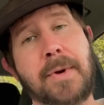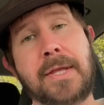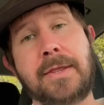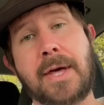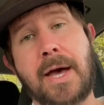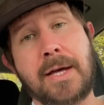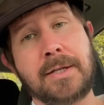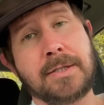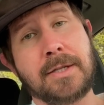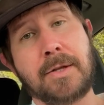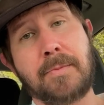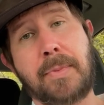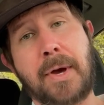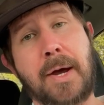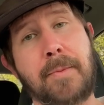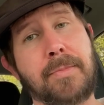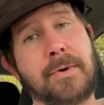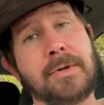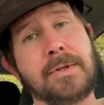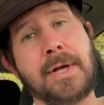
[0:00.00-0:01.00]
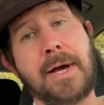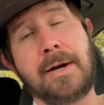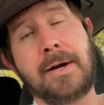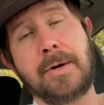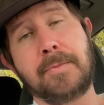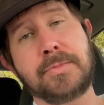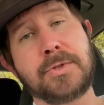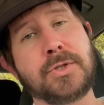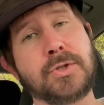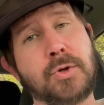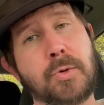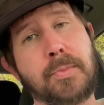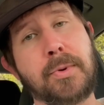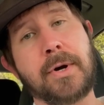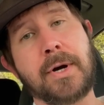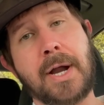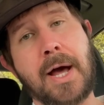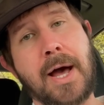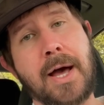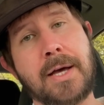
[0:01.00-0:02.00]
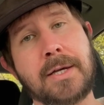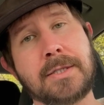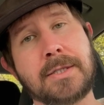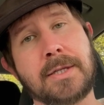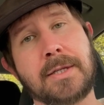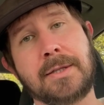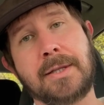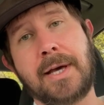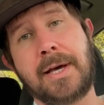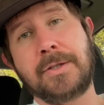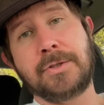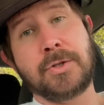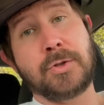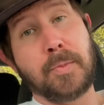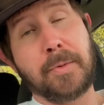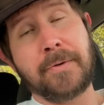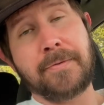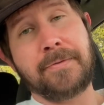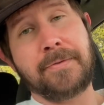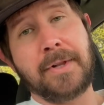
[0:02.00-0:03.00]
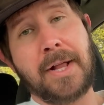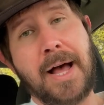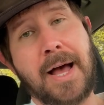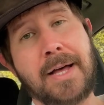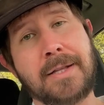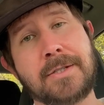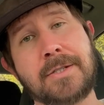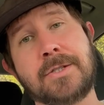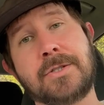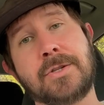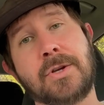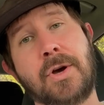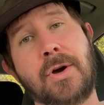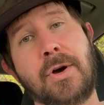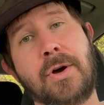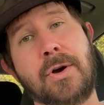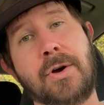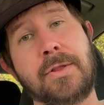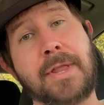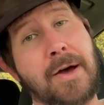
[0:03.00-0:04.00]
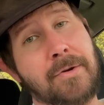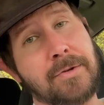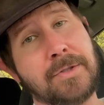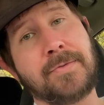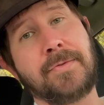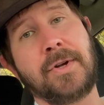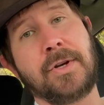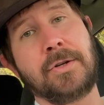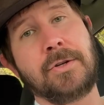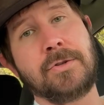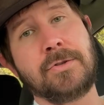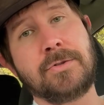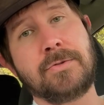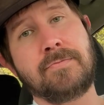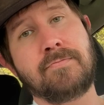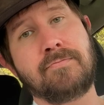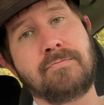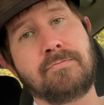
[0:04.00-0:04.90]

made the ends of the paper line up super nice and lay super flat, so that was fun to use.